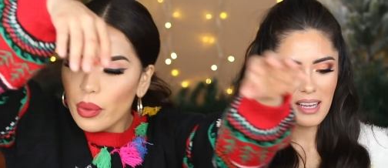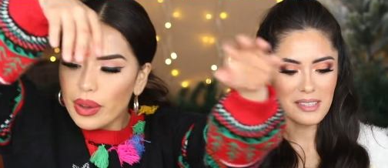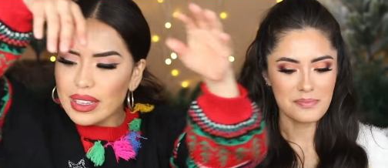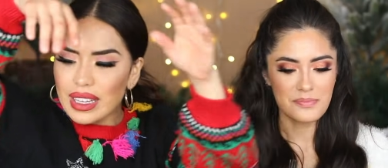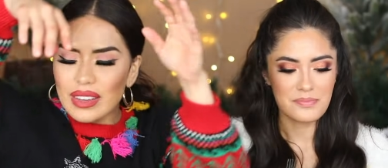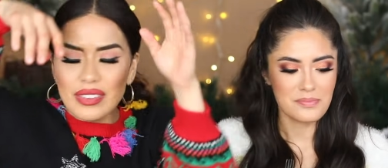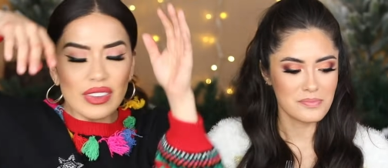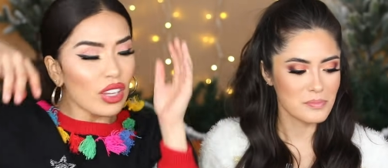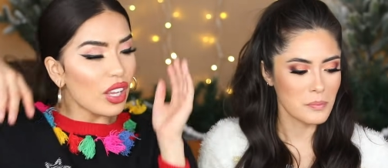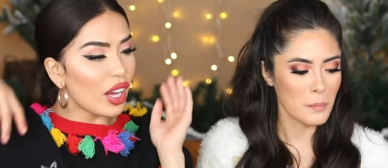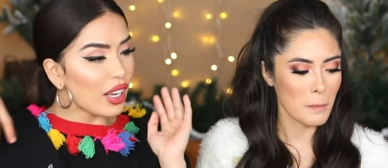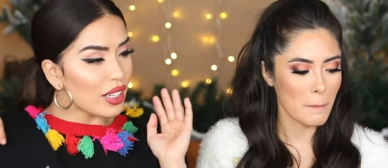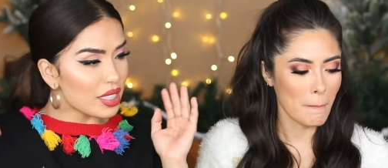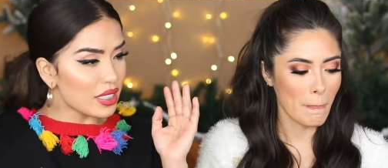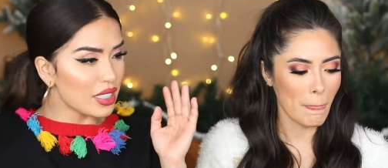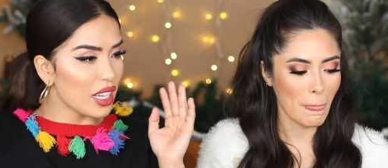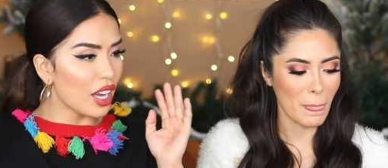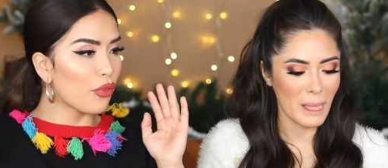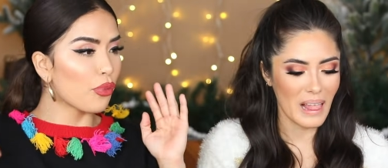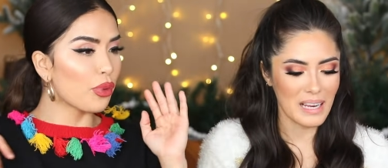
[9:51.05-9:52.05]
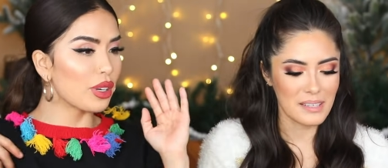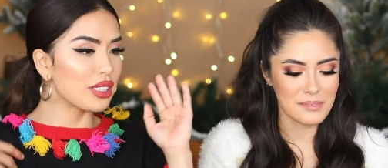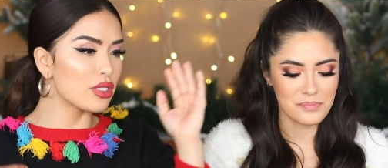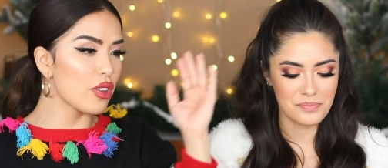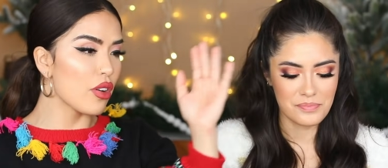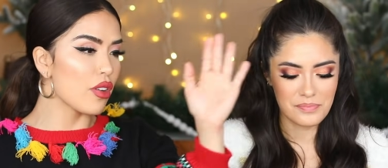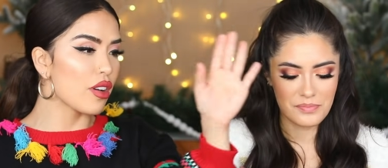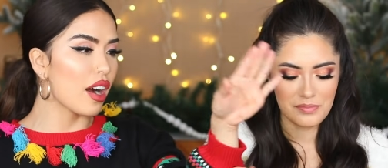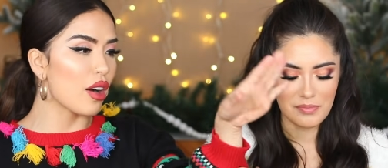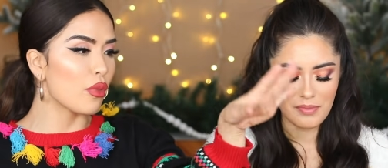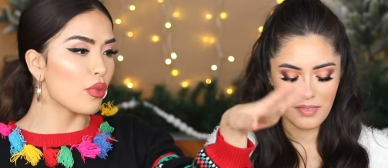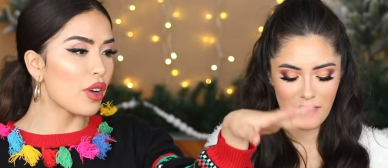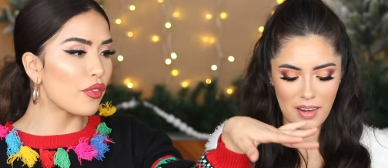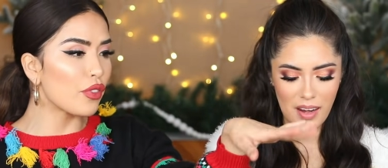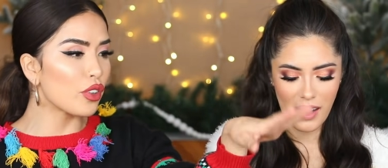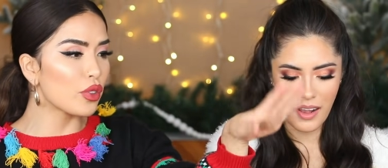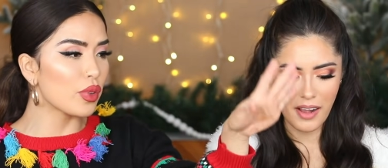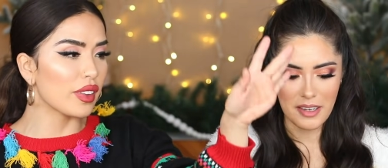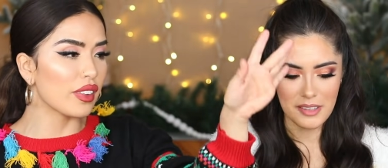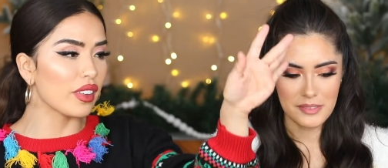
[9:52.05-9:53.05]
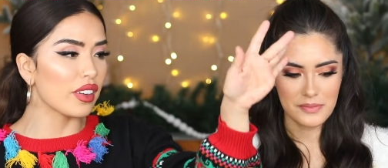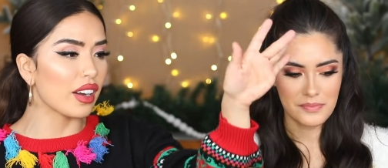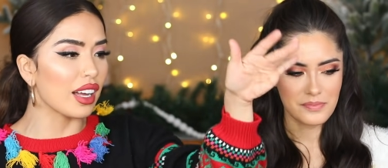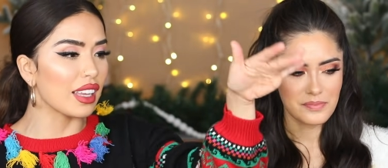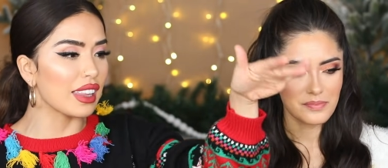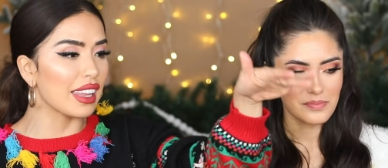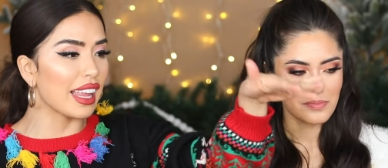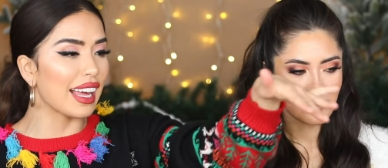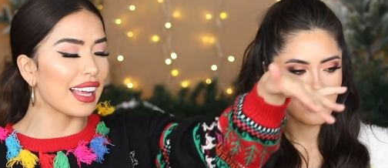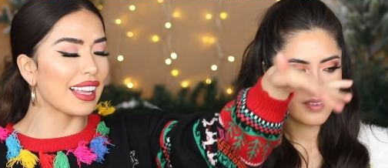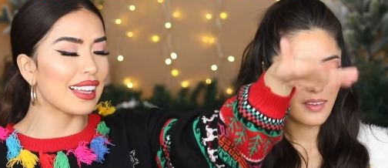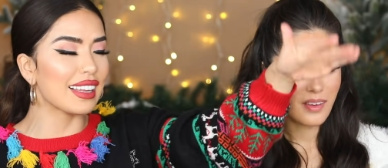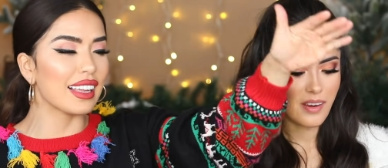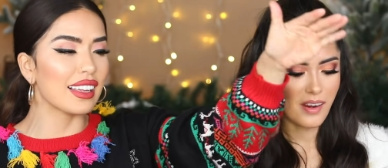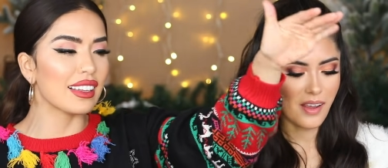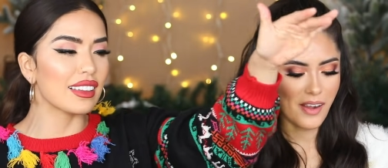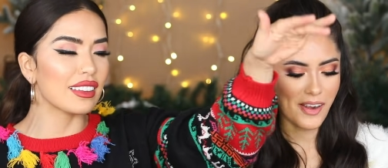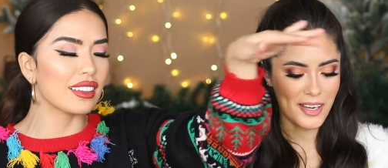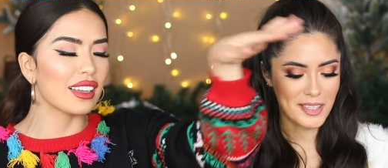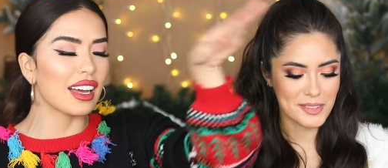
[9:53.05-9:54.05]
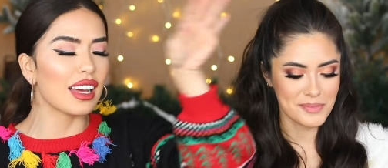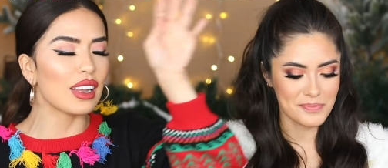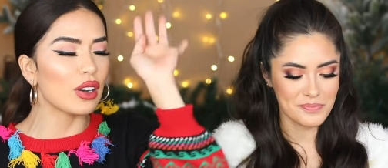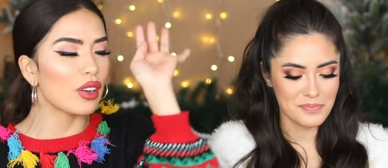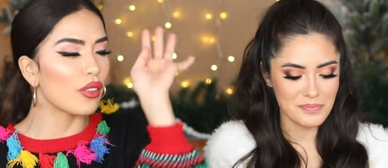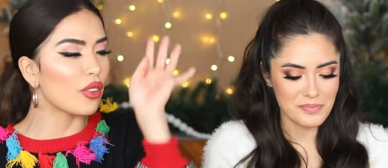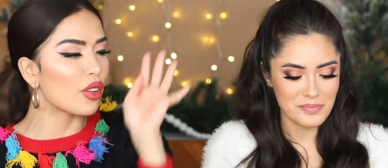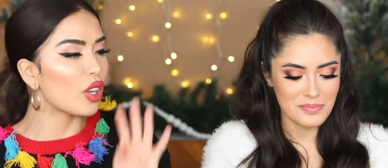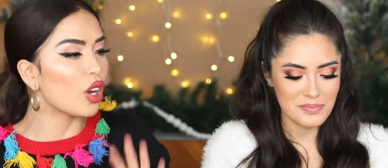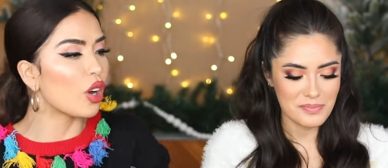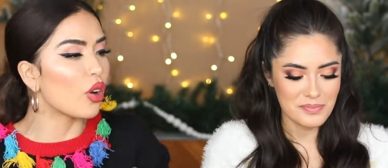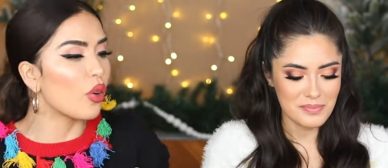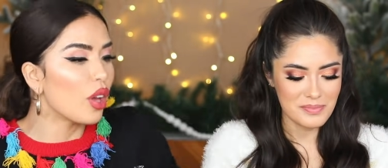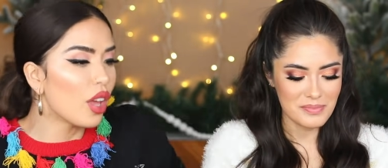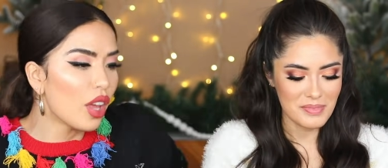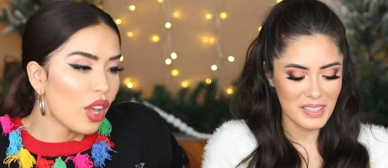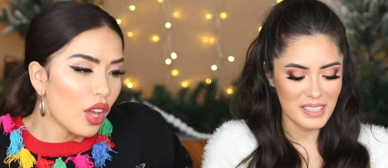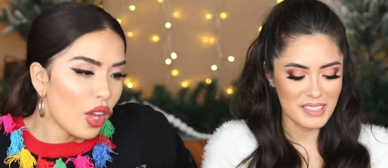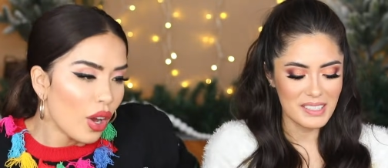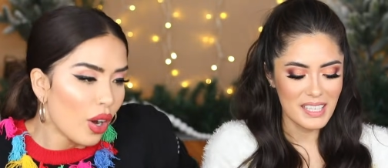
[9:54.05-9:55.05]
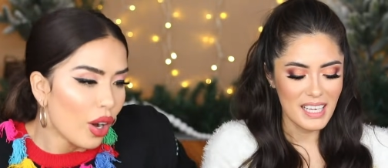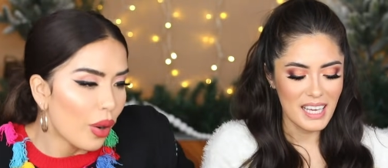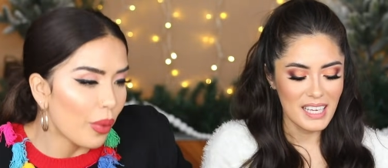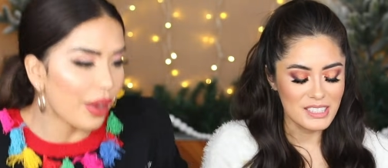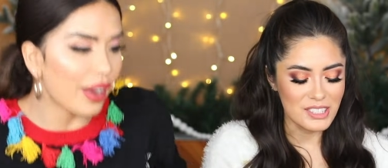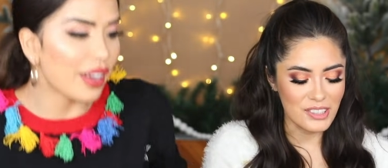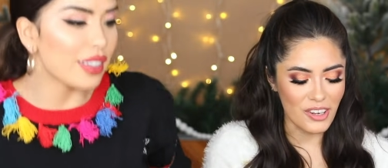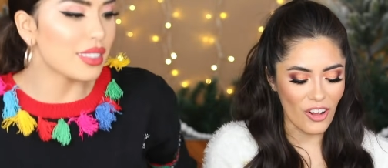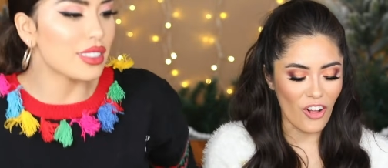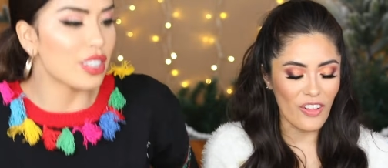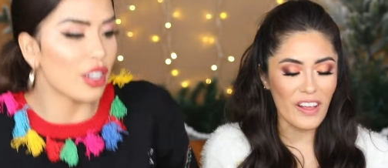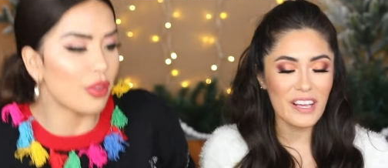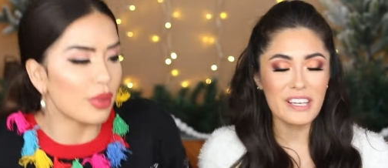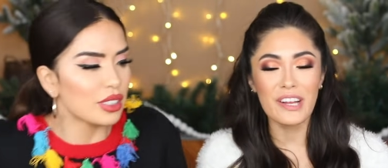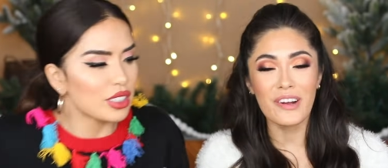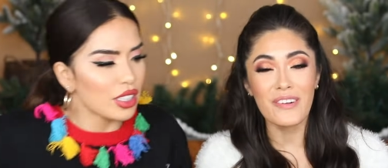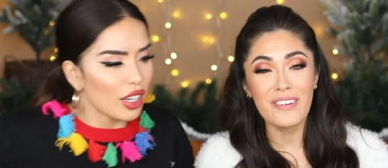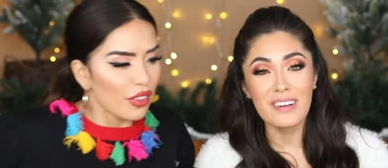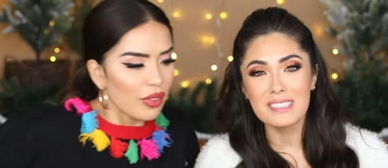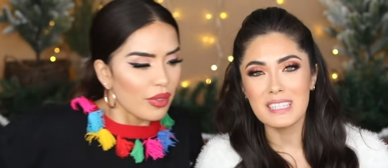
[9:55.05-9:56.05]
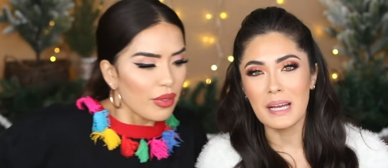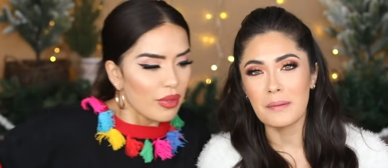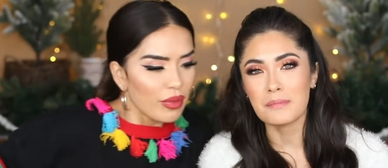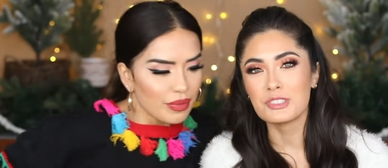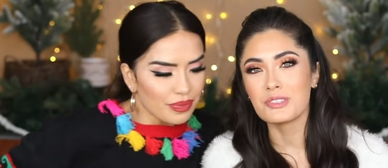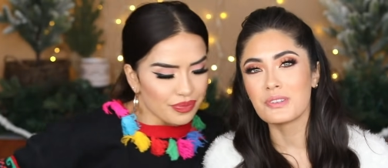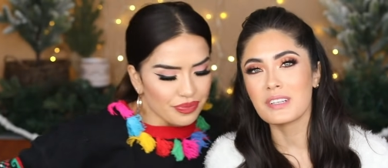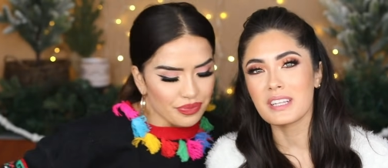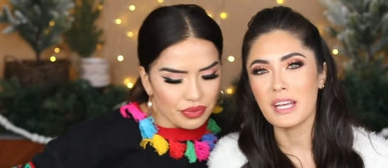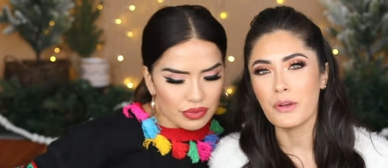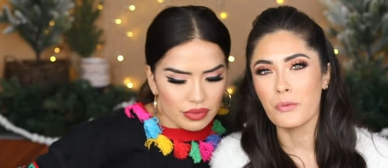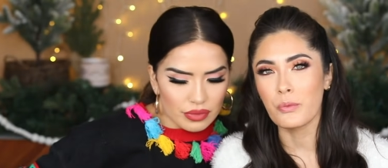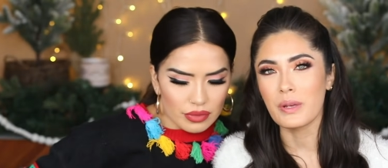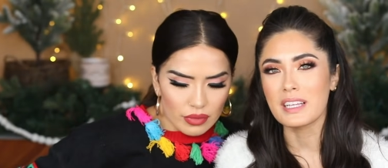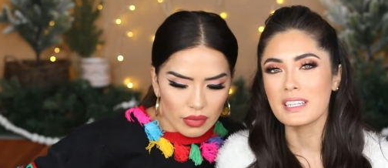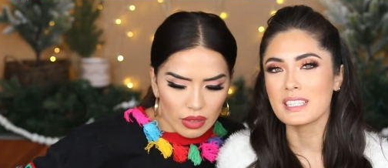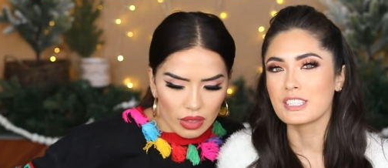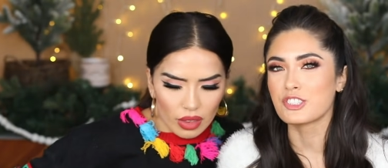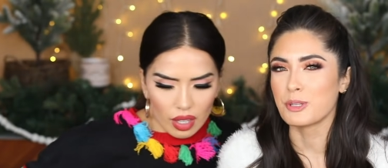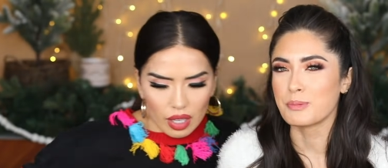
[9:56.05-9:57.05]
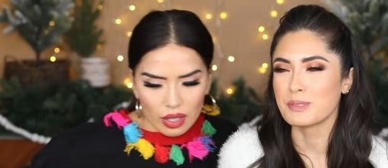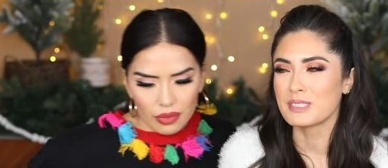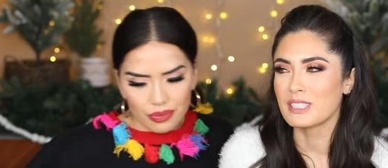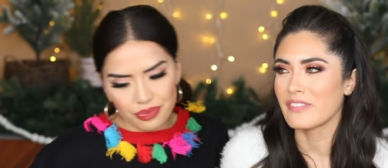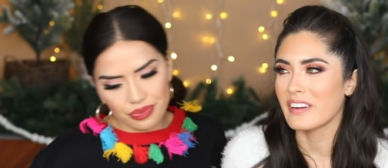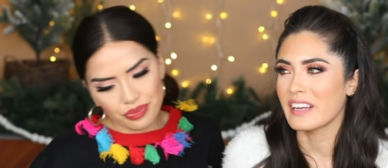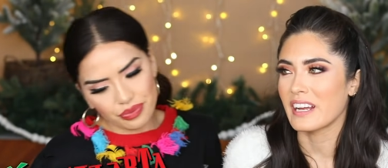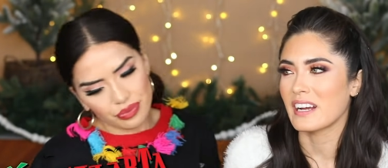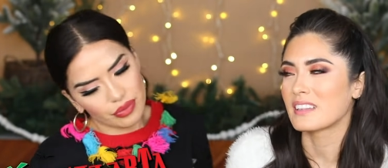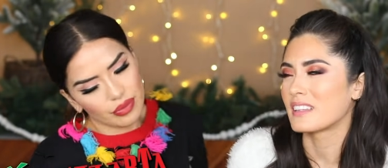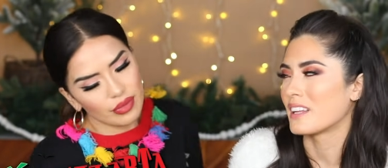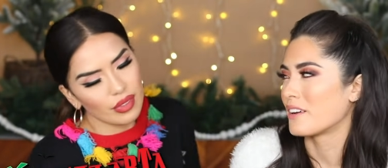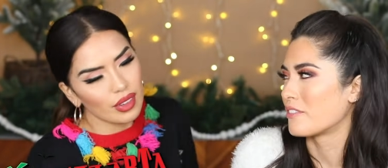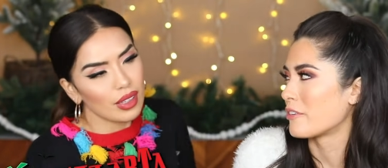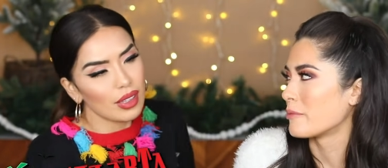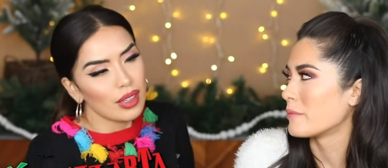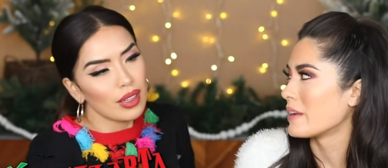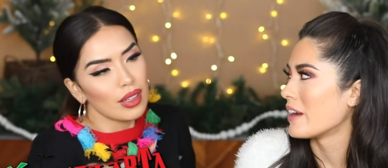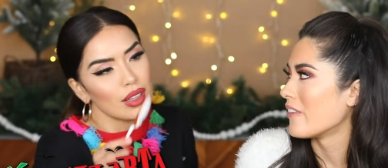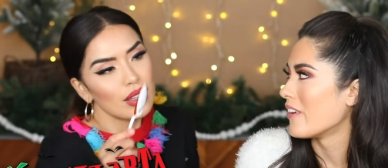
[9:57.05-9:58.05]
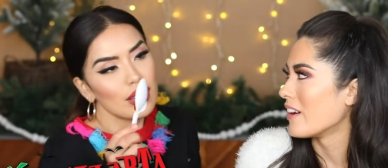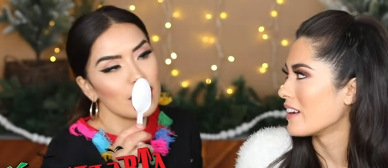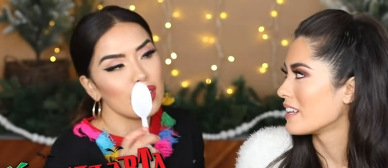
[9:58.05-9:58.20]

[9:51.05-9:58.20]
Speaker 1: We used to have a lot of stuff. We still got Ruffles, we still got Lay's, and I don't even know. We
Speaker 2: got all I know is I'm doing like weekly trips to Vallarta from
Speaker 1: now